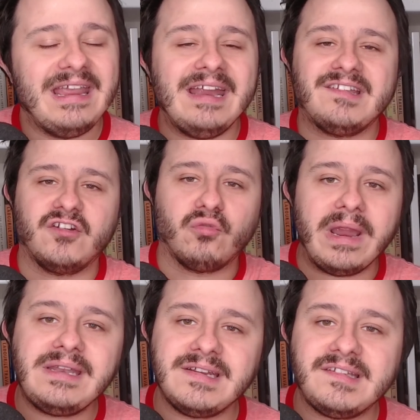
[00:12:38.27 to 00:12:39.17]
It's
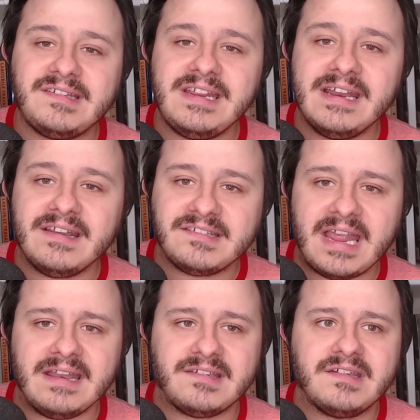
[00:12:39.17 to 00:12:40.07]
great to see, in a
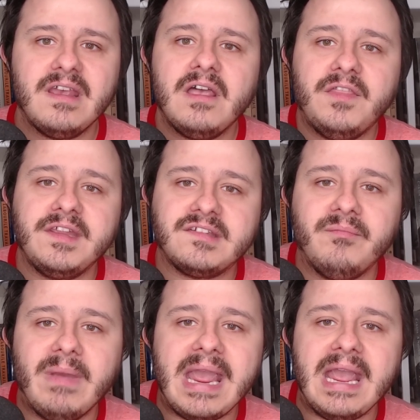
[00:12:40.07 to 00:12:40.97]
sense, this
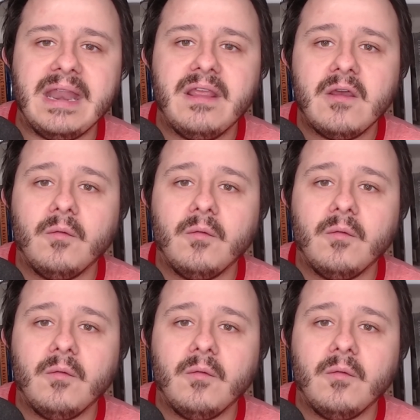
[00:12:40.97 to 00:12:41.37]
man